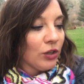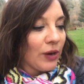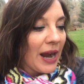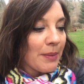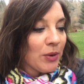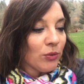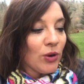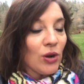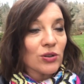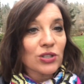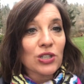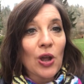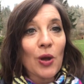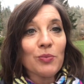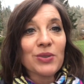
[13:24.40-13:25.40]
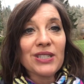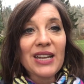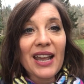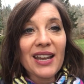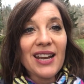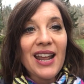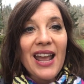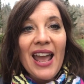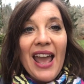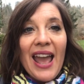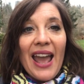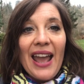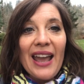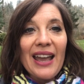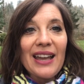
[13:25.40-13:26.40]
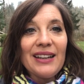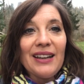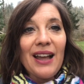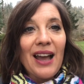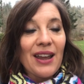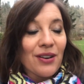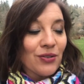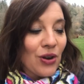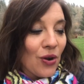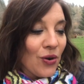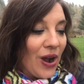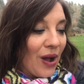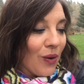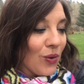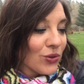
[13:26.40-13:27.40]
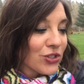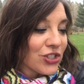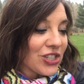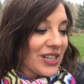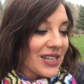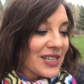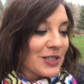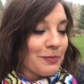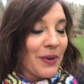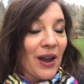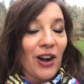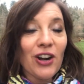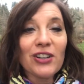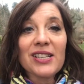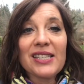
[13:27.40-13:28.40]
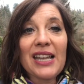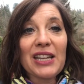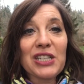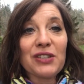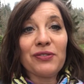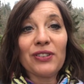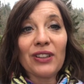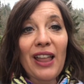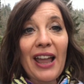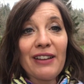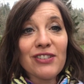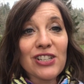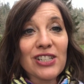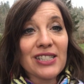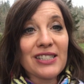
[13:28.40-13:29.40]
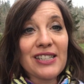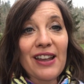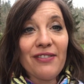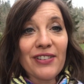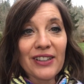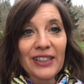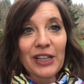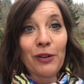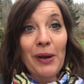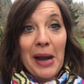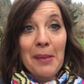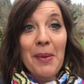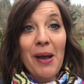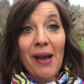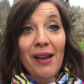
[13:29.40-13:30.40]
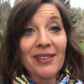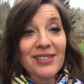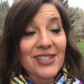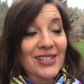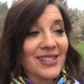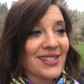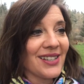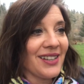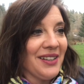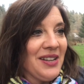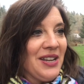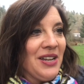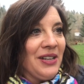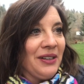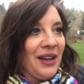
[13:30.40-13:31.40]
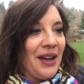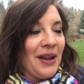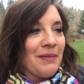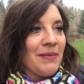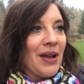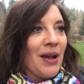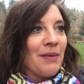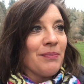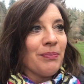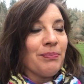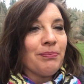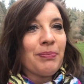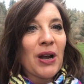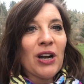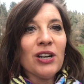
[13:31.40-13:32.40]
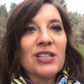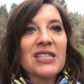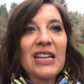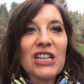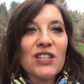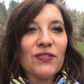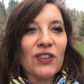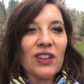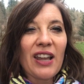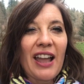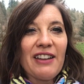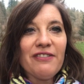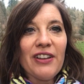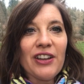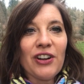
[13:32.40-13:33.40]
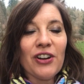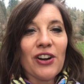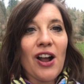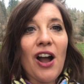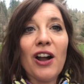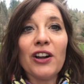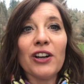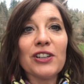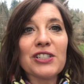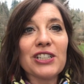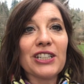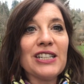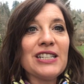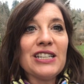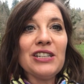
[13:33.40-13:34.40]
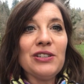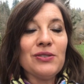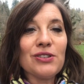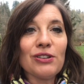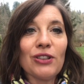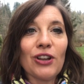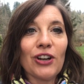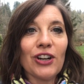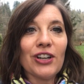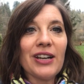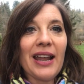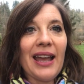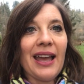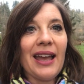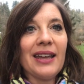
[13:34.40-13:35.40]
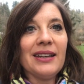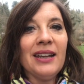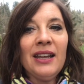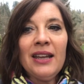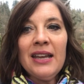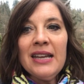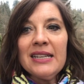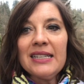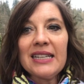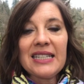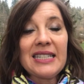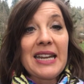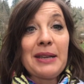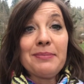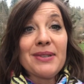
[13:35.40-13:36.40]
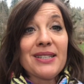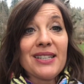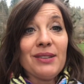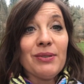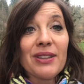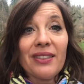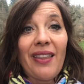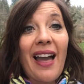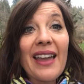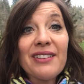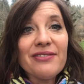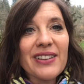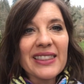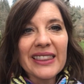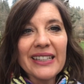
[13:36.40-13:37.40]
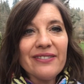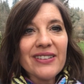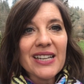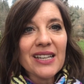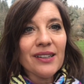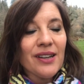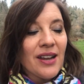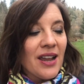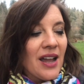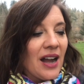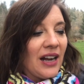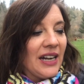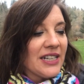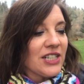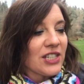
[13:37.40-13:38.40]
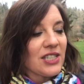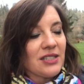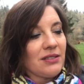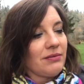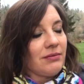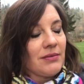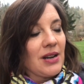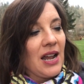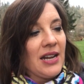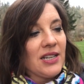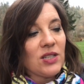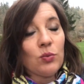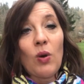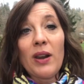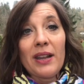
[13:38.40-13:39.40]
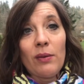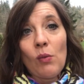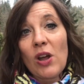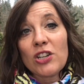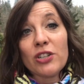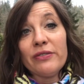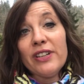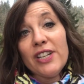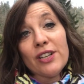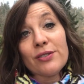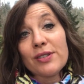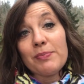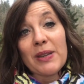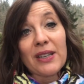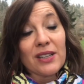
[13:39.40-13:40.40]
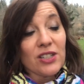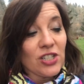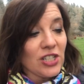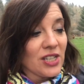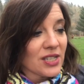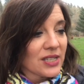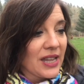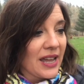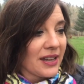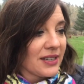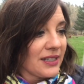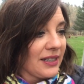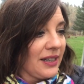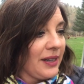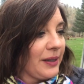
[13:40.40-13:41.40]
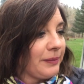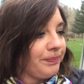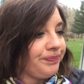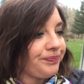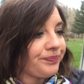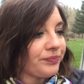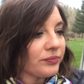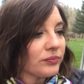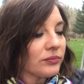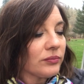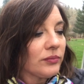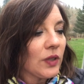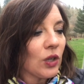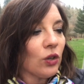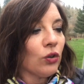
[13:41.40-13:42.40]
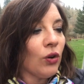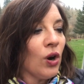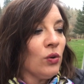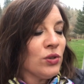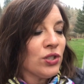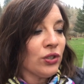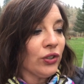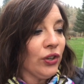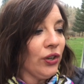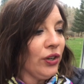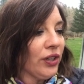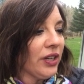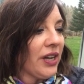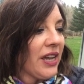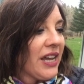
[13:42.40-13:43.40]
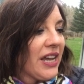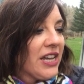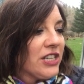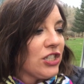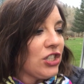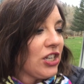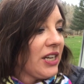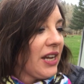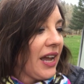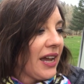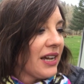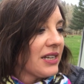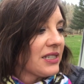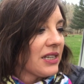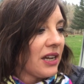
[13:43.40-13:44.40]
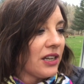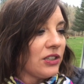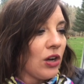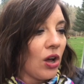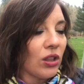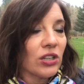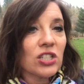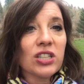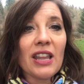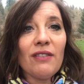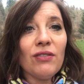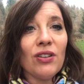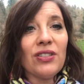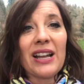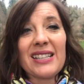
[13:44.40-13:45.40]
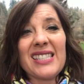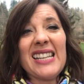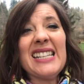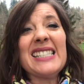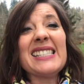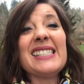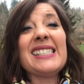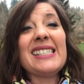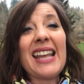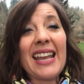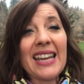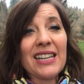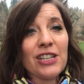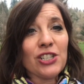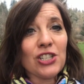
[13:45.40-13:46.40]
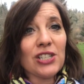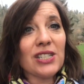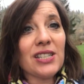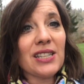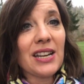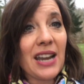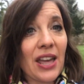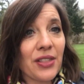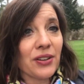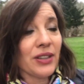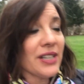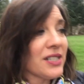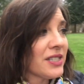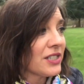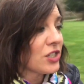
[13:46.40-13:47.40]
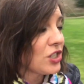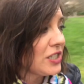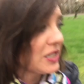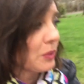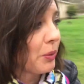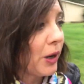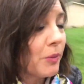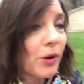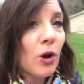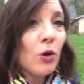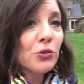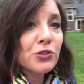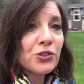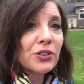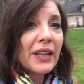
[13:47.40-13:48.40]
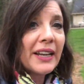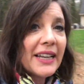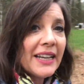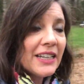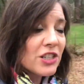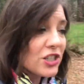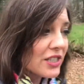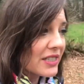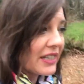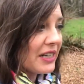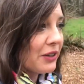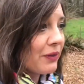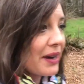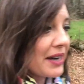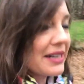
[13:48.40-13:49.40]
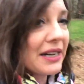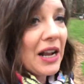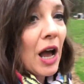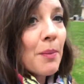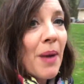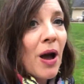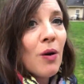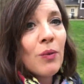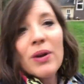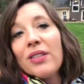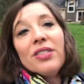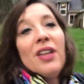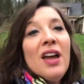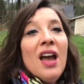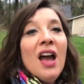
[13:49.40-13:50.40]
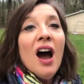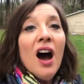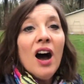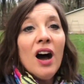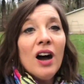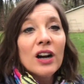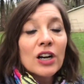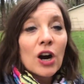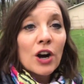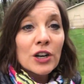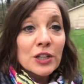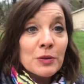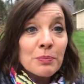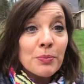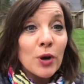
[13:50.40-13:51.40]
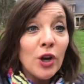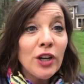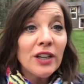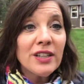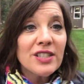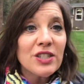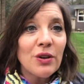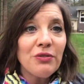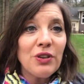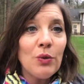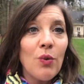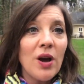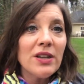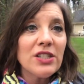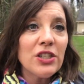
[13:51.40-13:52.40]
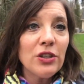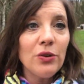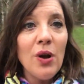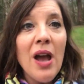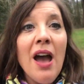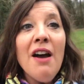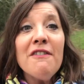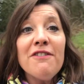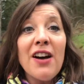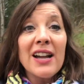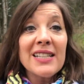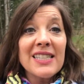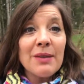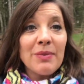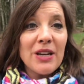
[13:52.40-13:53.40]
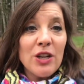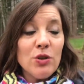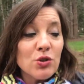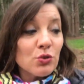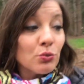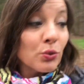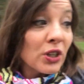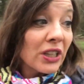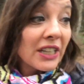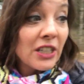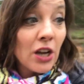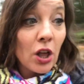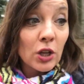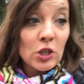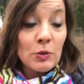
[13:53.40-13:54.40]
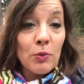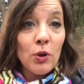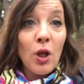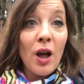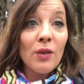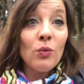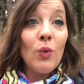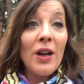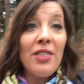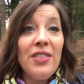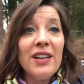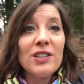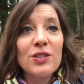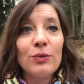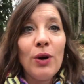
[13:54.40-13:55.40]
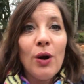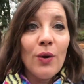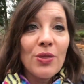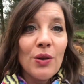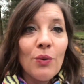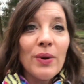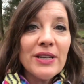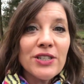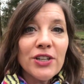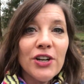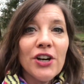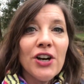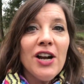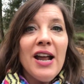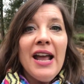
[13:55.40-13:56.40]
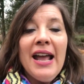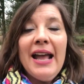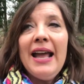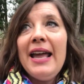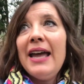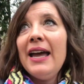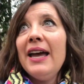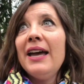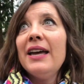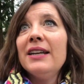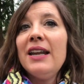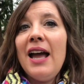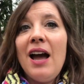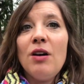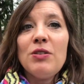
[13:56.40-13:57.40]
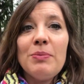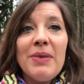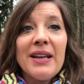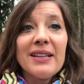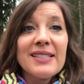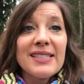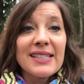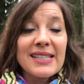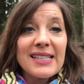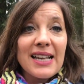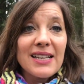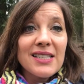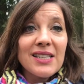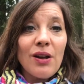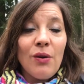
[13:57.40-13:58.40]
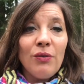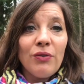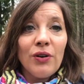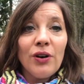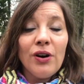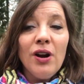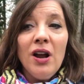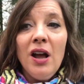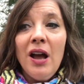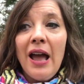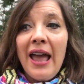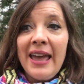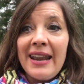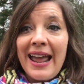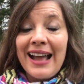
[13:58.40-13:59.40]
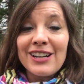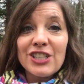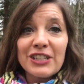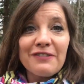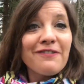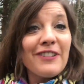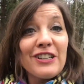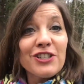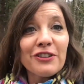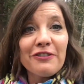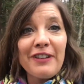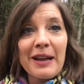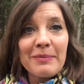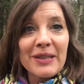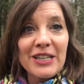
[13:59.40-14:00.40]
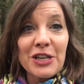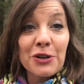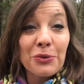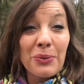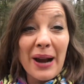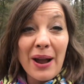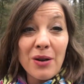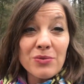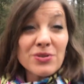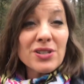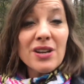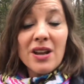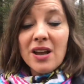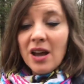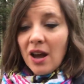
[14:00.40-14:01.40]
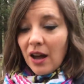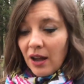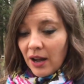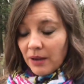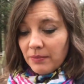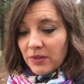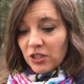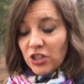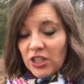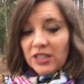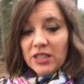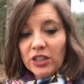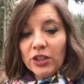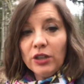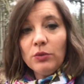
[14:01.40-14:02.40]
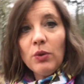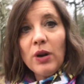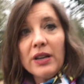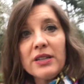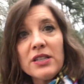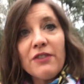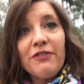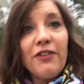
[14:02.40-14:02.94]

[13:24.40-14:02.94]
Grandma Rose's Homestead, and I don't know how old she is, but her zest for life, she's definitely grandma. She's but her zest for life and her hunger to continue to learn and to stay busy with life and living, I just want to watch her videos because she does that. GrownToCook, she has a knowledge level that's insane. She's in the Netherlands, and she's a permaculture lady, and she's getting ready to come out with a garden book. So if you want to find somebody who's really knowledgeable on what things grow in the winter and how to make a success over and actually feed your family year round, she's a good one to